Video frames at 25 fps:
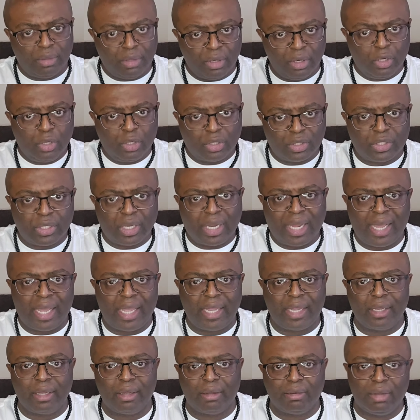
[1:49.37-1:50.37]
looks
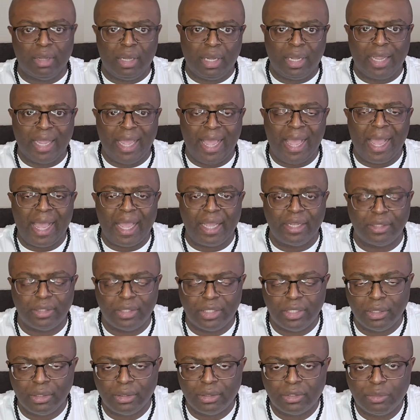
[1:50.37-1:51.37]
like a guy.
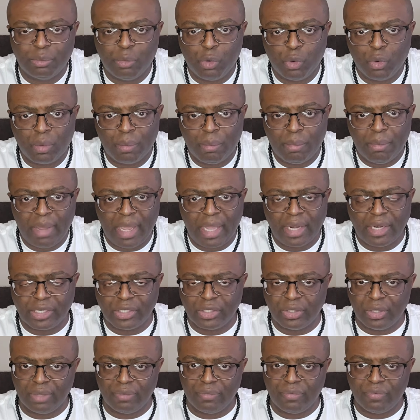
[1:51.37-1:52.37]
She looks more
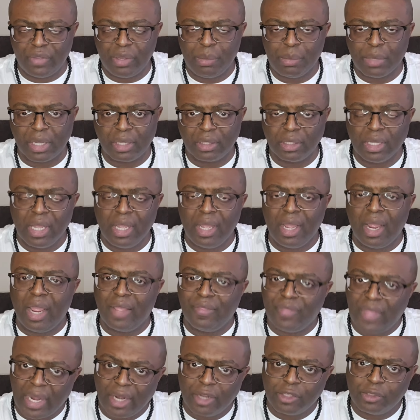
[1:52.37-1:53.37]
mannish than female.
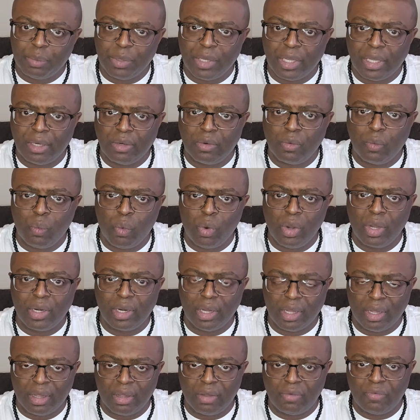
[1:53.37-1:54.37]
And that has been
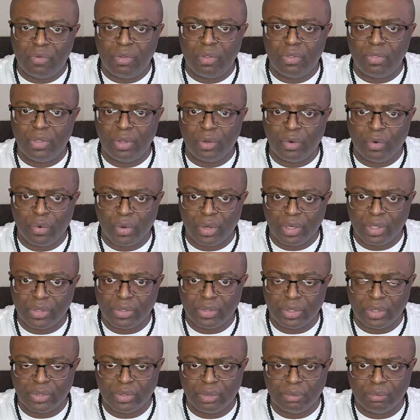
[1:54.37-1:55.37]
one of the
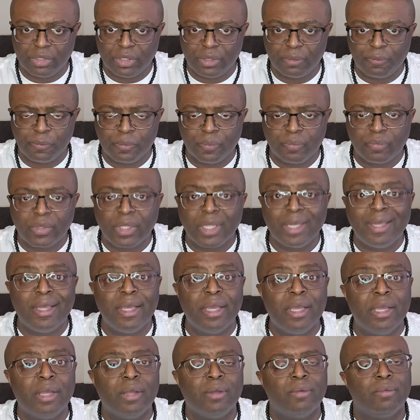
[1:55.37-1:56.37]
criticisms.
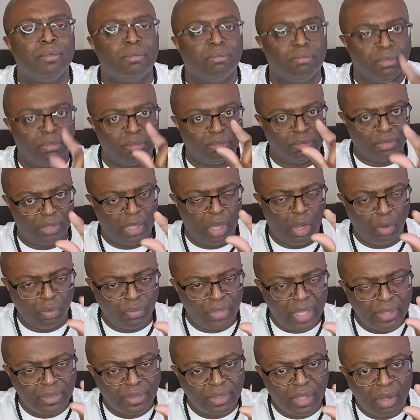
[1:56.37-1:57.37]

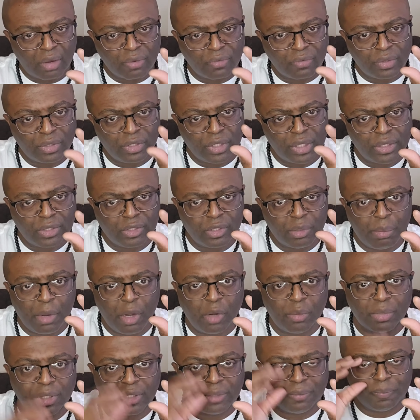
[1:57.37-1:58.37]
Hold that thought for just a
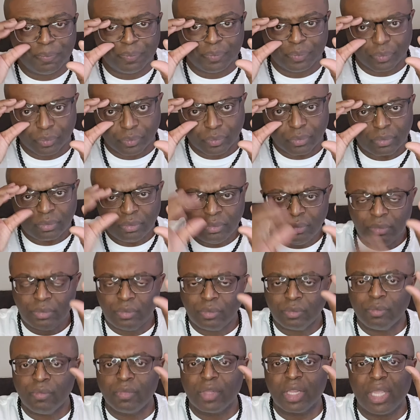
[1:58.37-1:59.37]
moment.
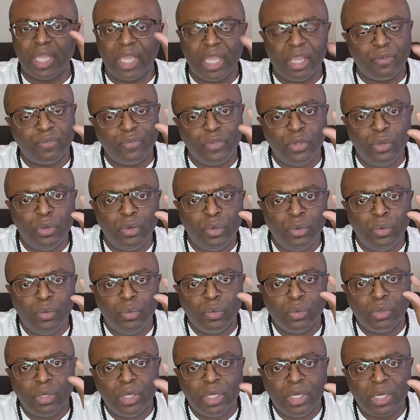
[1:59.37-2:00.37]
If you
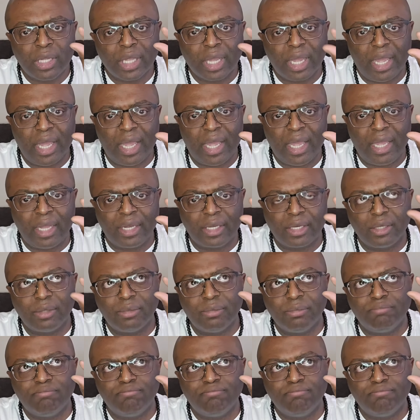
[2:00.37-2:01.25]
look at